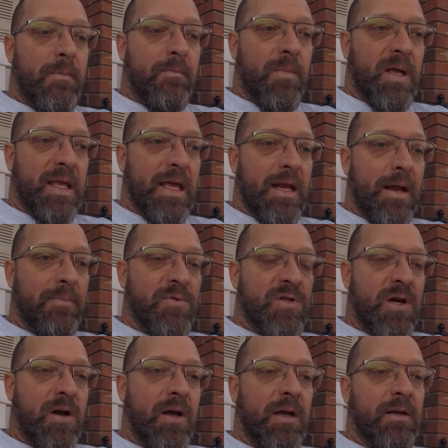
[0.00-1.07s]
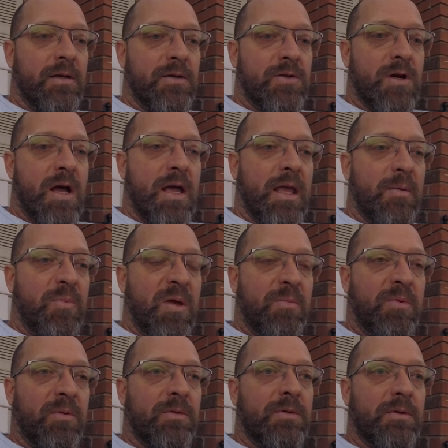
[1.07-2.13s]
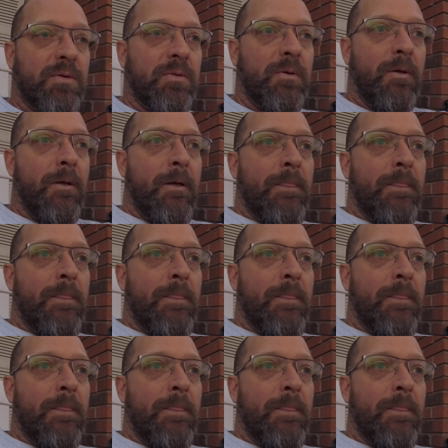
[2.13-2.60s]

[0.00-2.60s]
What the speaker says: Again, I'm sharing to try and get people to